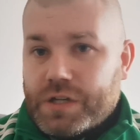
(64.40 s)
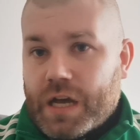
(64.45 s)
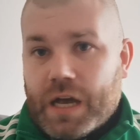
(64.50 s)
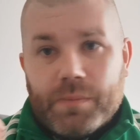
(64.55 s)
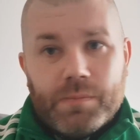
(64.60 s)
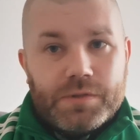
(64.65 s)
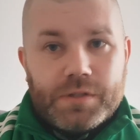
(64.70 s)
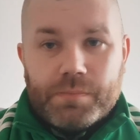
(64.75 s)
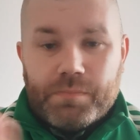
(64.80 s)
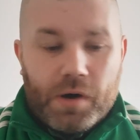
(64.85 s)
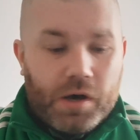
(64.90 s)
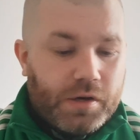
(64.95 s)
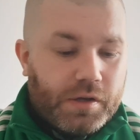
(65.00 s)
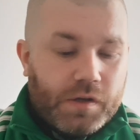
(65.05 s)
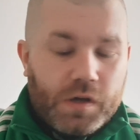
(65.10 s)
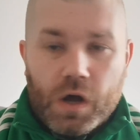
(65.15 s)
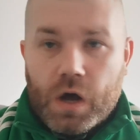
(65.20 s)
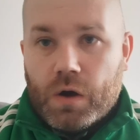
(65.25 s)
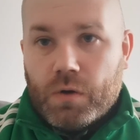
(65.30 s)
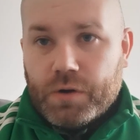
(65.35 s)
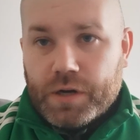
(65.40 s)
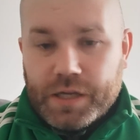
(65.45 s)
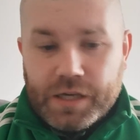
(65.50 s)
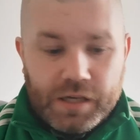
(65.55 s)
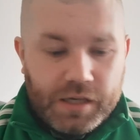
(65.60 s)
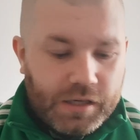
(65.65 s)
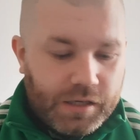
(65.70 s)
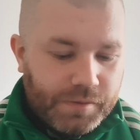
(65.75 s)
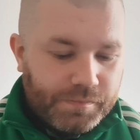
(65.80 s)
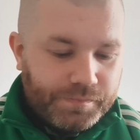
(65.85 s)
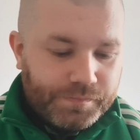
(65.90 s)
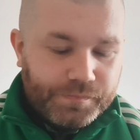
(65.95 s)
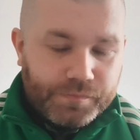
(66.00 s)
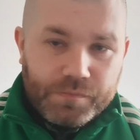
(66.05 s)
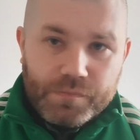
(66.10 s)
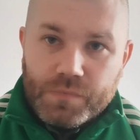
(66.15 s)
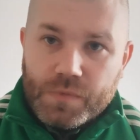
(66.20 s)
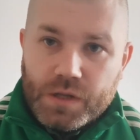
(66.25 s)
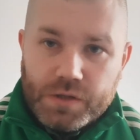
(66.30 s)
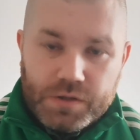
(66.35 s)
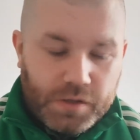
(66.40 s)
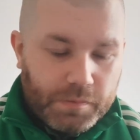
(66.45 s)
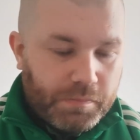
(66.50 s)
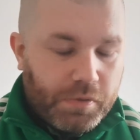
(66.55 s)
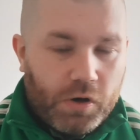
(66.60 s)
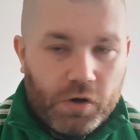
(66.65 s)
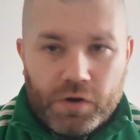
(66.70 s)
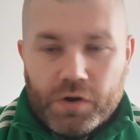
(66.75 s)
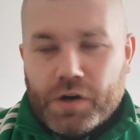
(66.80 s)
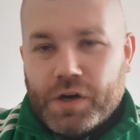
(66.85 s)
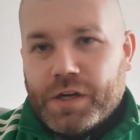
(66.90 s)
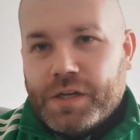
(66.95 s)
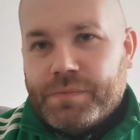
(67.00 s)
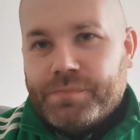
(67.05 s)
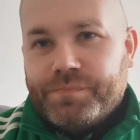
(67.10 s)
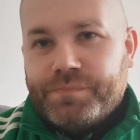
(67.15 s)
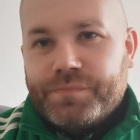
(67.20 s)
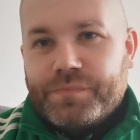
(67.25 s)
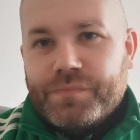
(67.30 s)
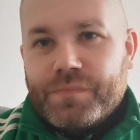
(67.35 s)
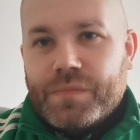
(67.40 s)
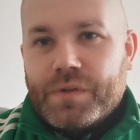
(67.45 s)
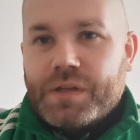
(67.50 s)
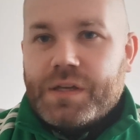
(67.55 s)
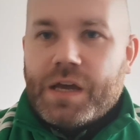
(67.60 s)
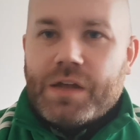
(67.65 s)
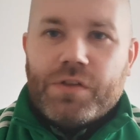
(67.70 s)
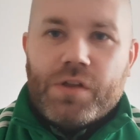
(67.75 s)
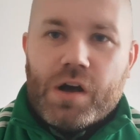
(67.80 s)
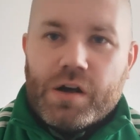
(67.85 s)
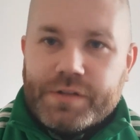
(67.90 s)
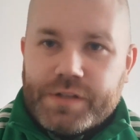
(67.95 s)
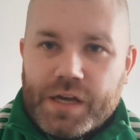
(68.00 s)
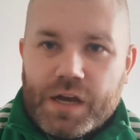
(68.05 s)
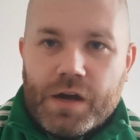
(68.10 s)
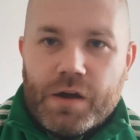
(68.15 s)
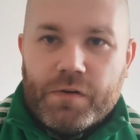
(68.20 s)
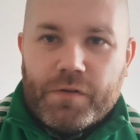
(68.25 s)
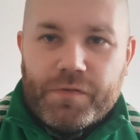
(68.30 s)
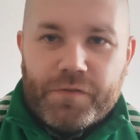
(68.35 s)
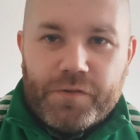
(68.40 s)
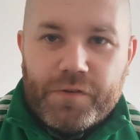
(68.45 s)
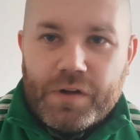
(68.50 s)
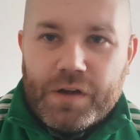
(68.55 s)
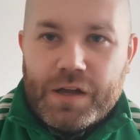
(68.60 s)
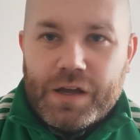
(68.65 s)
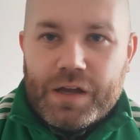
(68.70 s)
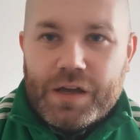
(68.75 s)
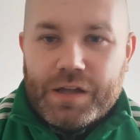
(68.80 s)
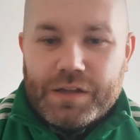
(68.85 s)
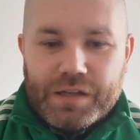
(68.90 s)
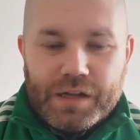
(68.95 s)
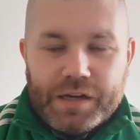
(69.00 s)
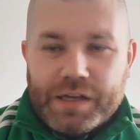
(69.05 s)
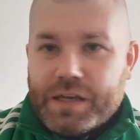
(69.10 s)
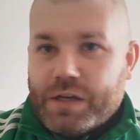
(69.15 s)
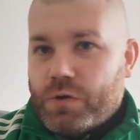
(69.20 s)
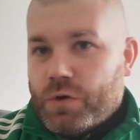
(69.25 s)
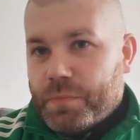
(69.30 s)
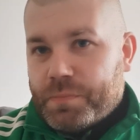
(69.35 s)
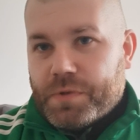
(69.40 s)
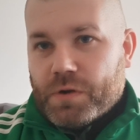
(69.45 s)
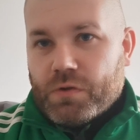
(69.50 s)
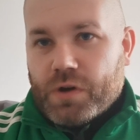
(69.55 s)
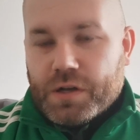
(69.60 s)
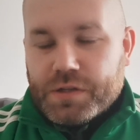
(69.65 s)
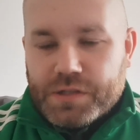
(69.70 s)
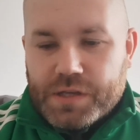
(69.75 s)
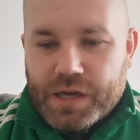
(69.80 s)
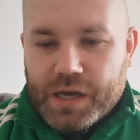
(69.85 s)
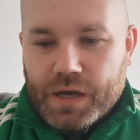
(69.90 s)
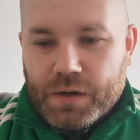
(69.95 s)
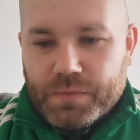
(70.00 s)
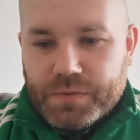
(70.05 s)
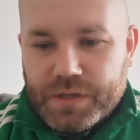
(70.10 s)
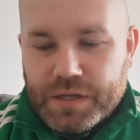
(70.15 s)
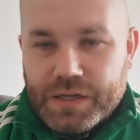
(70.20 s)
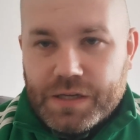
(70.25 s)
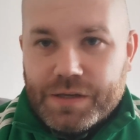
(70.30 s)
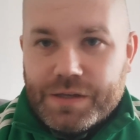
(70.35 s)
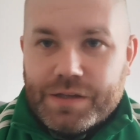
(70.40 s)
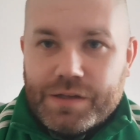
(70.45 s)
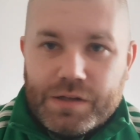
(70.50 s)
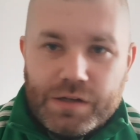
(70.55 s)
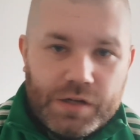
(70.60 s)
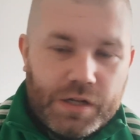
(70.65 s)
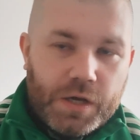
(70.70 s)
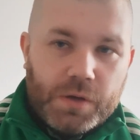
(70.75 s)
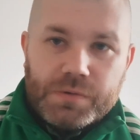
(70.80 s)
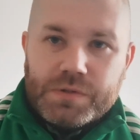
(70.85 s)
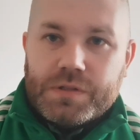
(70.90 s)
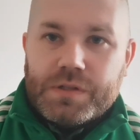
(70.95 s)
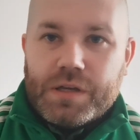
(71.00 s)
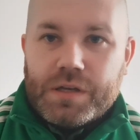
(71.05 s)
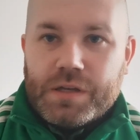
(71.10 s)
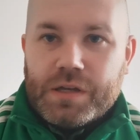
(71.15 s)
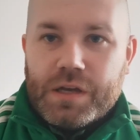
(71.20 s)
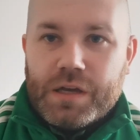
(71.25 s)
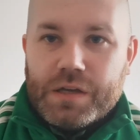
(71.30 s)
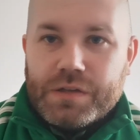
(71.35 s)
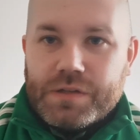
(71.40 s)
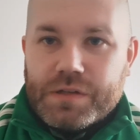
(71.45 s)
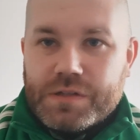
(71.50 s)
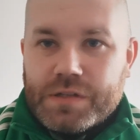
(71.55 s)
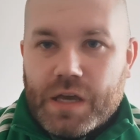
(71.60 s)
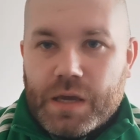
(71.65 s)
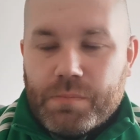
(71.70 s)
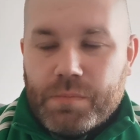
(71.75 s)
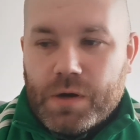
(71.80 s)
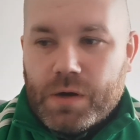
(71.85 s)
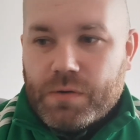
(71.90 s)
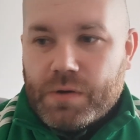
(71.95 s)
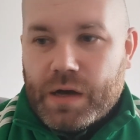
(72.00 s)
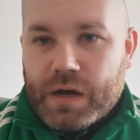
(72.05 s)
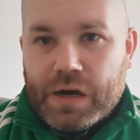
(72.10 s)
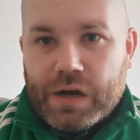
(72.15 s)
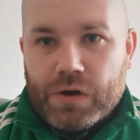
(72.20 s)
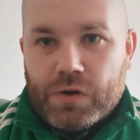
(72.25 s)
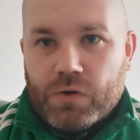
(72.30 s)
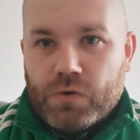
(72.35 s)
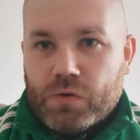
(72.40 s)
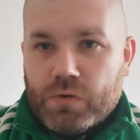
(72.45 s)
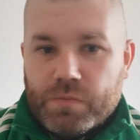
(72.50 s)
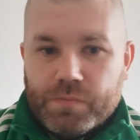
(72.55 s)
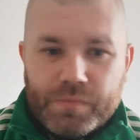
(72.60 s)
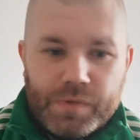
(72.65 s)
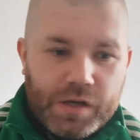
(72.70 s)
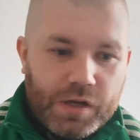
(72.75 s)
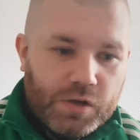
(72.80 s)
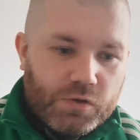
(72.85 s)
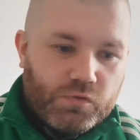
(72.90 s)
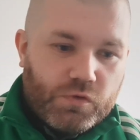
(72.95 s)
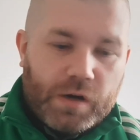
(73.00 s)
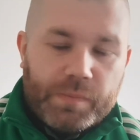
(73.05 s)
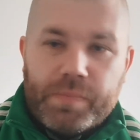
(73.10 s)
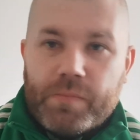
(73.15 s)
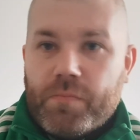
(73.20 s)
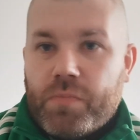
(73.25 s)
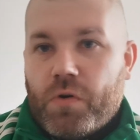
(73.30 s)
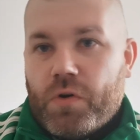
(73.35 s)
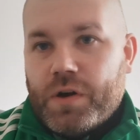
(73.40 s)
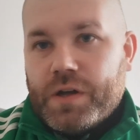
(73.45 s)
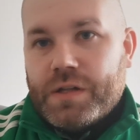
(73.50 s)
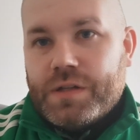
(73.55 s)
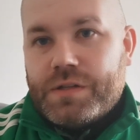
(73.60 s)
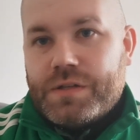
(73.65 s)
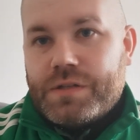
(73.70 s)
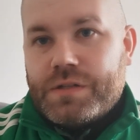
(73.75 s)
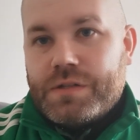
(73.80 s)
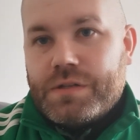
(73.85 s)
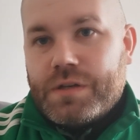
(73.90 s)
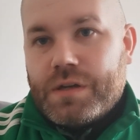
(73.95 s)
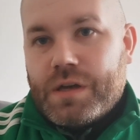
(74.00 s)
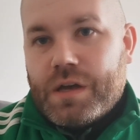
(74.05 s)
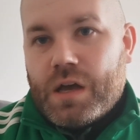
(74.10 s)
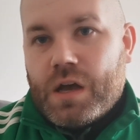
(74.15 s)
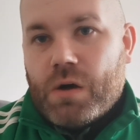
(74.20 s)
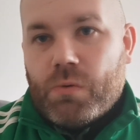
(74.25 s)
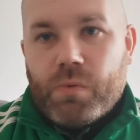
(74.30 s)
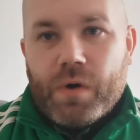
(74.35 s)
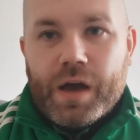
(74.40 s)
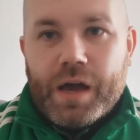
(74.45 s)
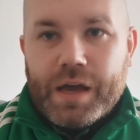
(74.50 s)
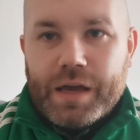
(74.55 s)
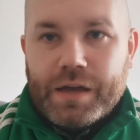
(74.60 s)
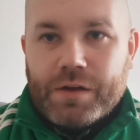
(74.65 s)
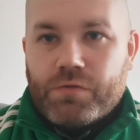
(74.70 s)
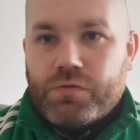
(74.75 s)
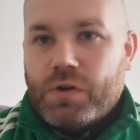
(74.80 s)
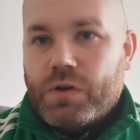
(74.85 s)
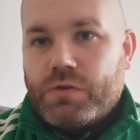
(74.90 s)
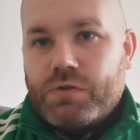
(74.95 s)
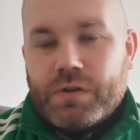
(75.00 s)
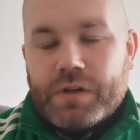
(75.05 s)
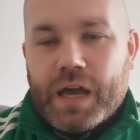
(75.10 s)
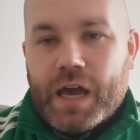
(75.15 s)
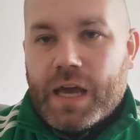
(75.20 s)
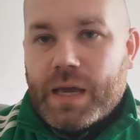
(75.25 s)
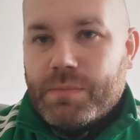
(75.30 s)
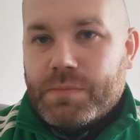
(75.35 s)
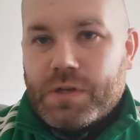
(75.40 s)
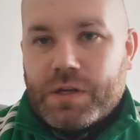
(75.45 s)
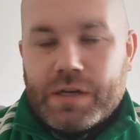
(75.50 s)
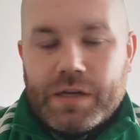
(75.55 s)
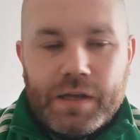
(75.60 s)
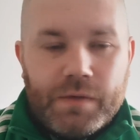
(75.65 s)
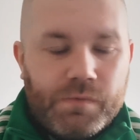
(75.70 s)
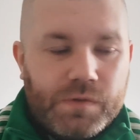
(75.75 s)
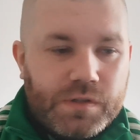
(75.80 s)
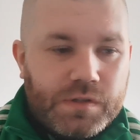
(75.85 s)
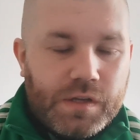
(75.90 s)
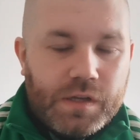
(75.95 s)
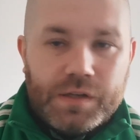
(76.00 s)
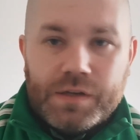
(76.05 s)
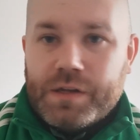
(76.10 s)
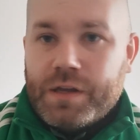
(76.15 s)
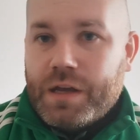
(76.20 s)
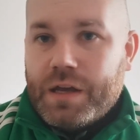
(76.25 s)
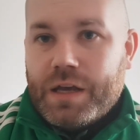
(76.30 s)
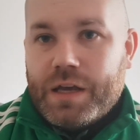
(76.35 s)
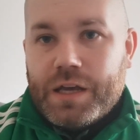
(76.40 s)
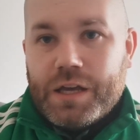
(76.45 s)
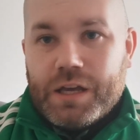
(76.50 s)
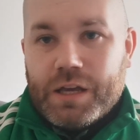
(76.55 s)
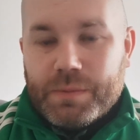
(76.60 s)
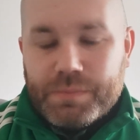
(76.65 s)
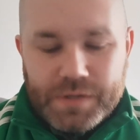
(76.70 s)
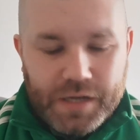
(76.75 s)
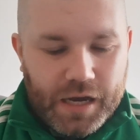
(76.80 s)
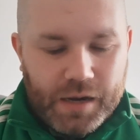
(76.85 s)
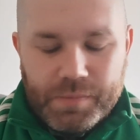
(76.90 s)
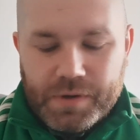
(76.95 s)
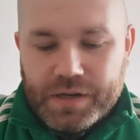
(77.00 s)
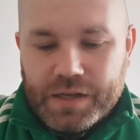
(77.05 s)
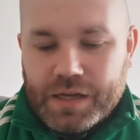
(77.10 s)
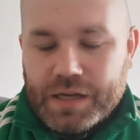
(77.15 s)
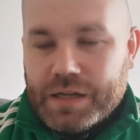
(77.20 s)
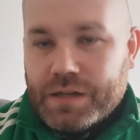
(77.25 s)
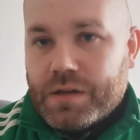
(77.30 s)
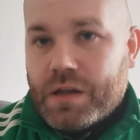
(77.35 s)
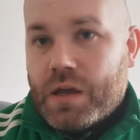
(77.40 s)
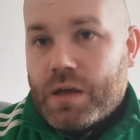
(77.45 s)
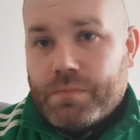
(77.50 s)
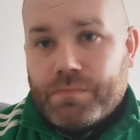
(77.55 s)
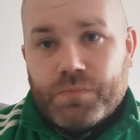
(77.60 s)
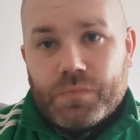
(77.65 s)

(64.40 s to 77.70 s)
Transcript: shambles of Ballingoli, the boy getting knocked out of the League Cup to Ross County, losing the St Mirren at home, dropping points away at crucial games like Livingston, Hibs, Aberdeen.